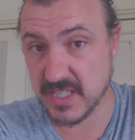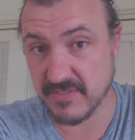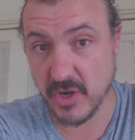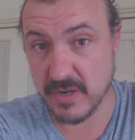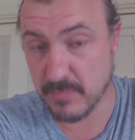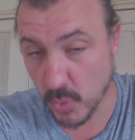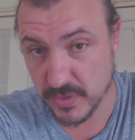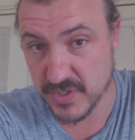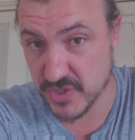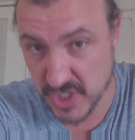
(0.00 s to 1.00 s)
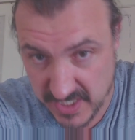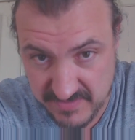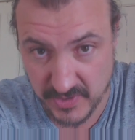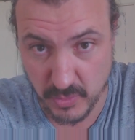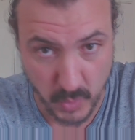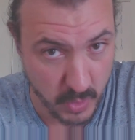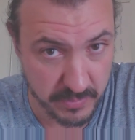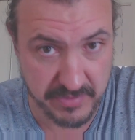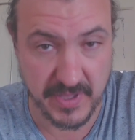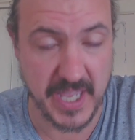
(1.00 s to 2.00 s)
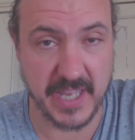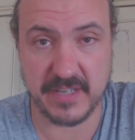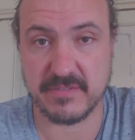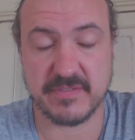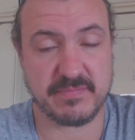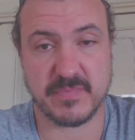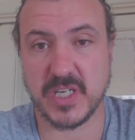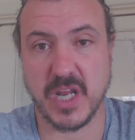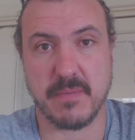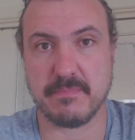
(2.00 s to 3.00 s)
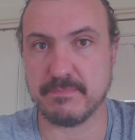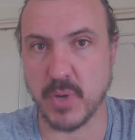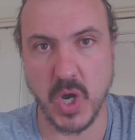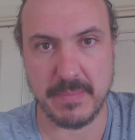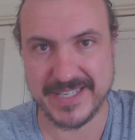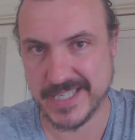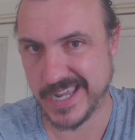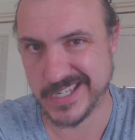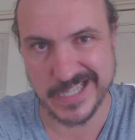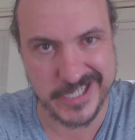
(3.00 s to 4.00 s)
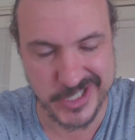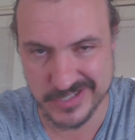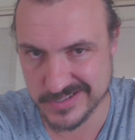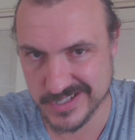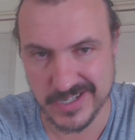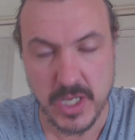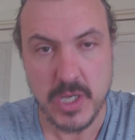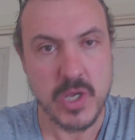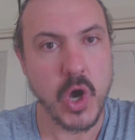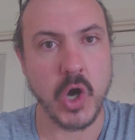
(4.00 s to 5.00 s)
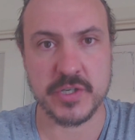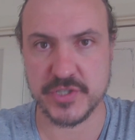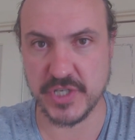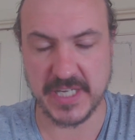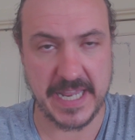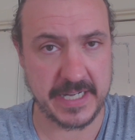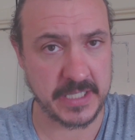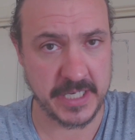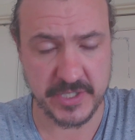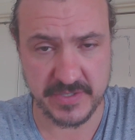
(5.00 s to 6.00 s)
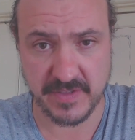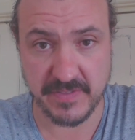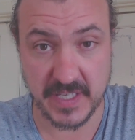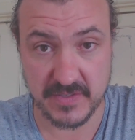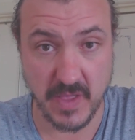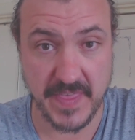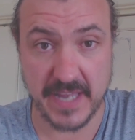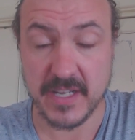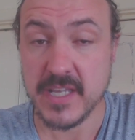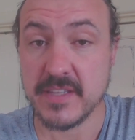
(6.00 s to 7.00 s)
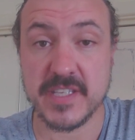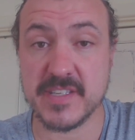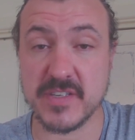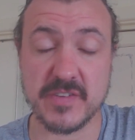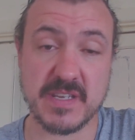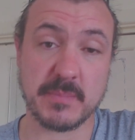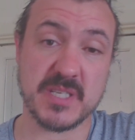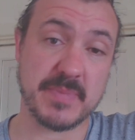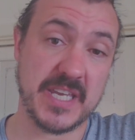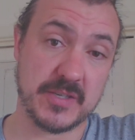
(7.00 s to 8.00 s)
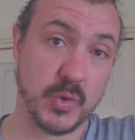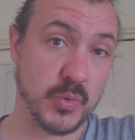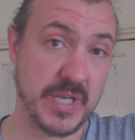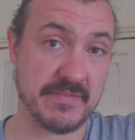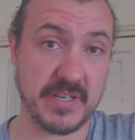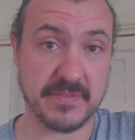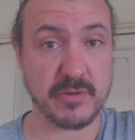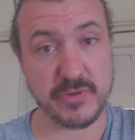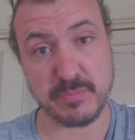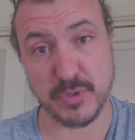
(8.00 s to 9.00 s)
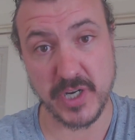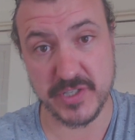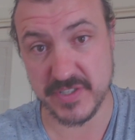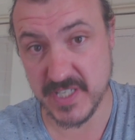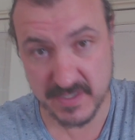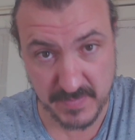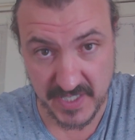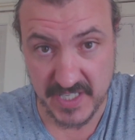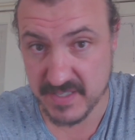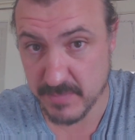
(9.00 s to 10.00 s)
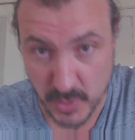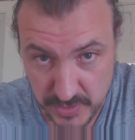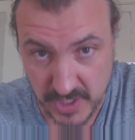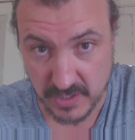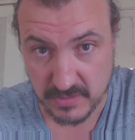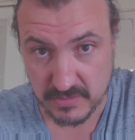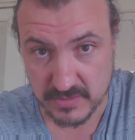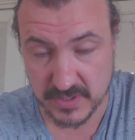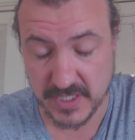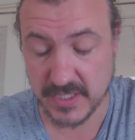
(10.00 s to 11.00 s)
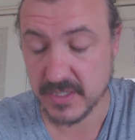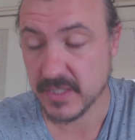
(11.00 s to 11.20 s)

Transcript: very important just for growth and, biomass calculations and oxygen calculations and things like that. This is not something to be ignored even if you're in a production system that isn't purging. Okay?